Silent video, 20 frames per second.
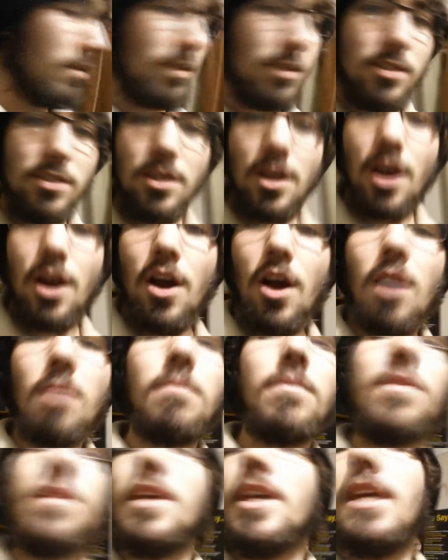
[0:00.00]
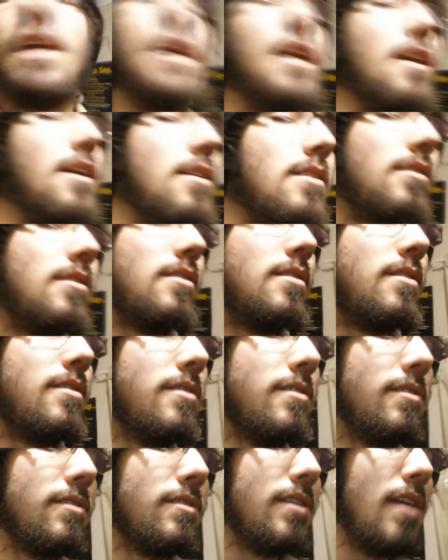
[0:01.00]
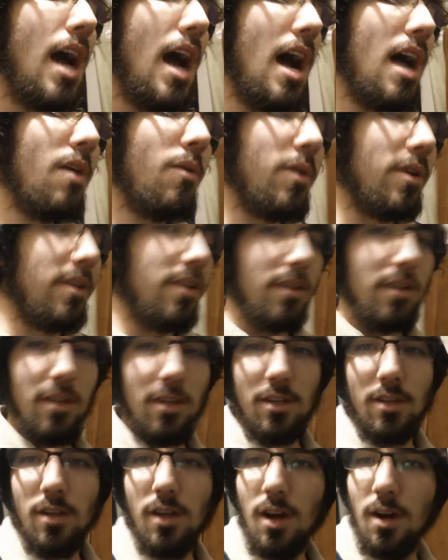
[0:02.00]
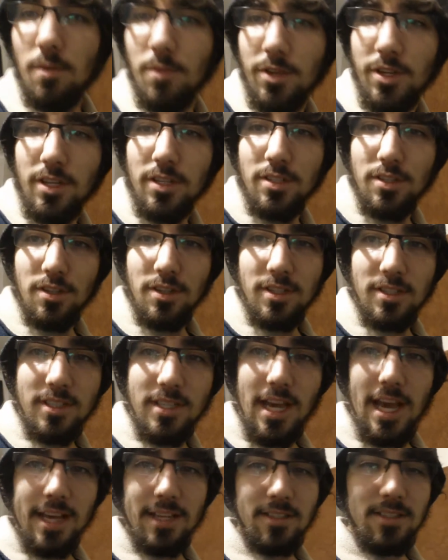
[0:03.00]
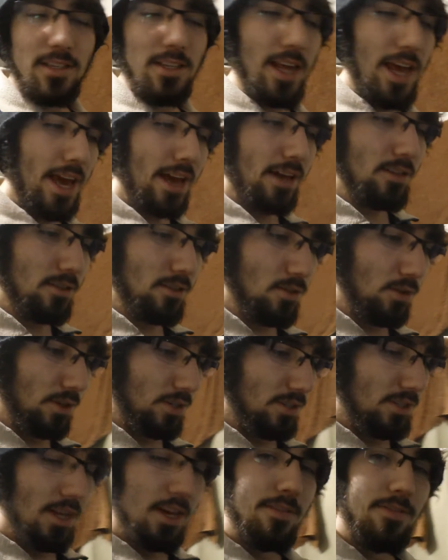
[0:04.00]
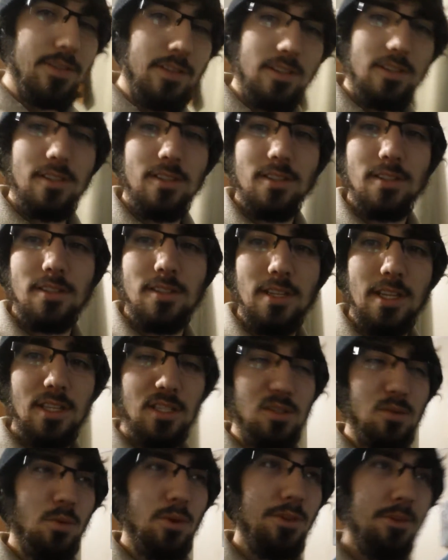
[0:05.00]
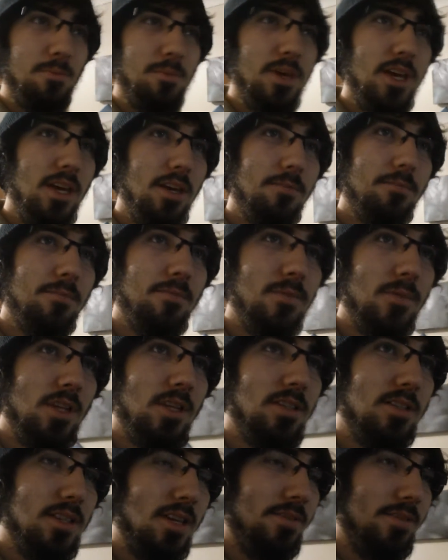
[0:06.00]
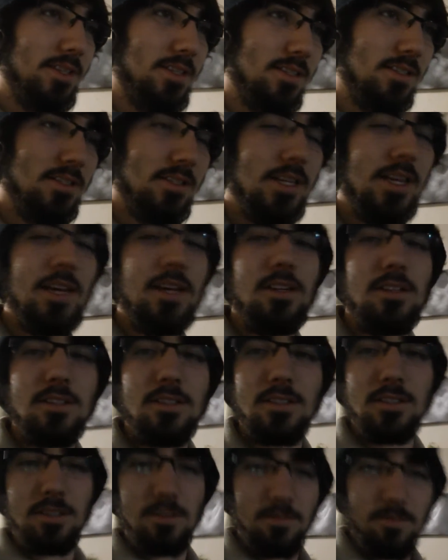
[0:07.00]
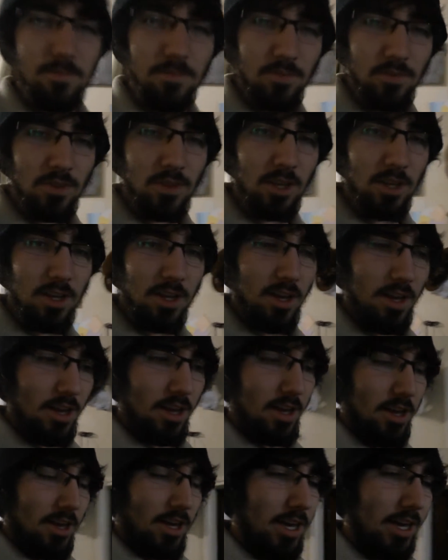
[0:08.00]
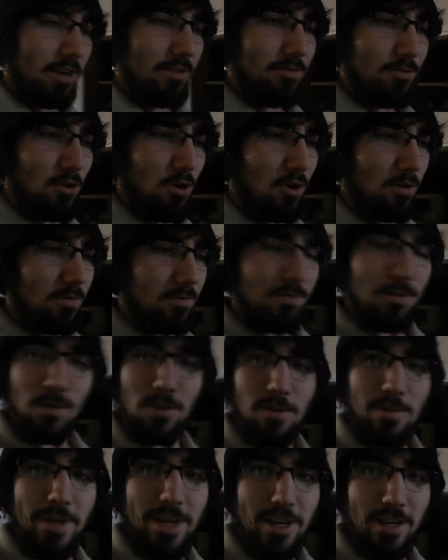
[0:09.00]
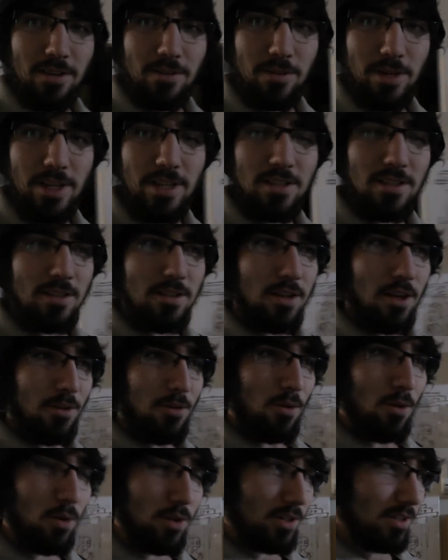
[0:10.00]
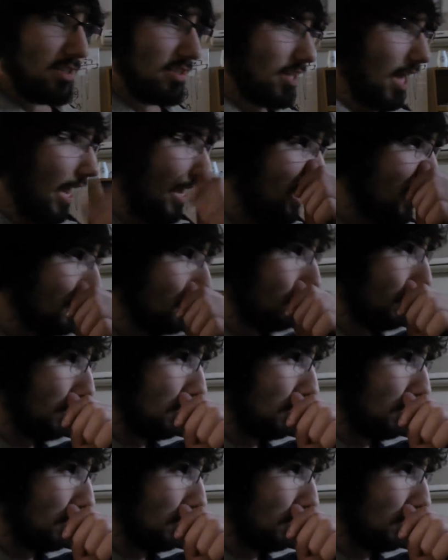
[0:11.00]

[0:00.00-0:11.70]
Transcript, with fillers: So I'm thinking Darwin. I'm going to sort of test it out, sort of see if it sits with me, see if it sticks if not for comedic reasons, I thought Saint